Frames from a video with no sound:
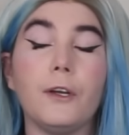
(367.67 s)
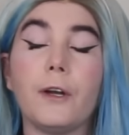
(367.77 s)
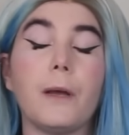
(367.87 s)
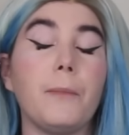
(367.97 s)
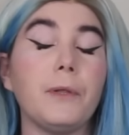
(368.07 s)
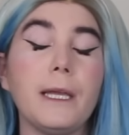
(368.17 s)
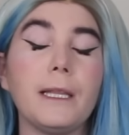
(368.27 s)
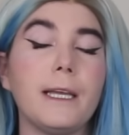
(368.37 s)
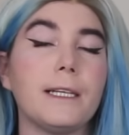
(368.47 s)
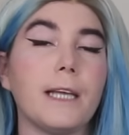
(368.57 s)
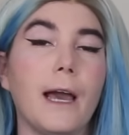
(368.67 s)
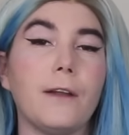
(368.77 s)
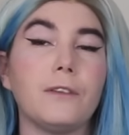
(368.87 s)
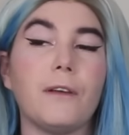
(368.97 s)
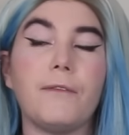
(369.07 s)
You're completely
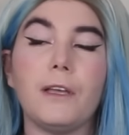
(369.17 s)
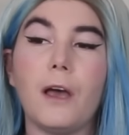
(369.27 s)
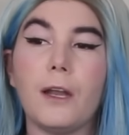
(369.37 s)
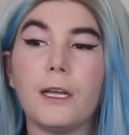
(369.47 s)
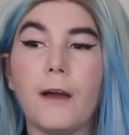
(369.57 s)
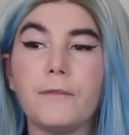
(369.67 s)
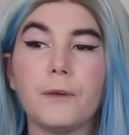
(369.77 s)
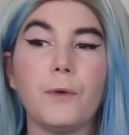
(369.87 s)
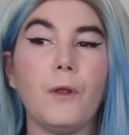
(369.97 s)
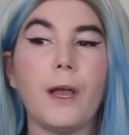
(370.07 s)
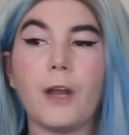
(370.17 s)
entitled to feel uncomfortable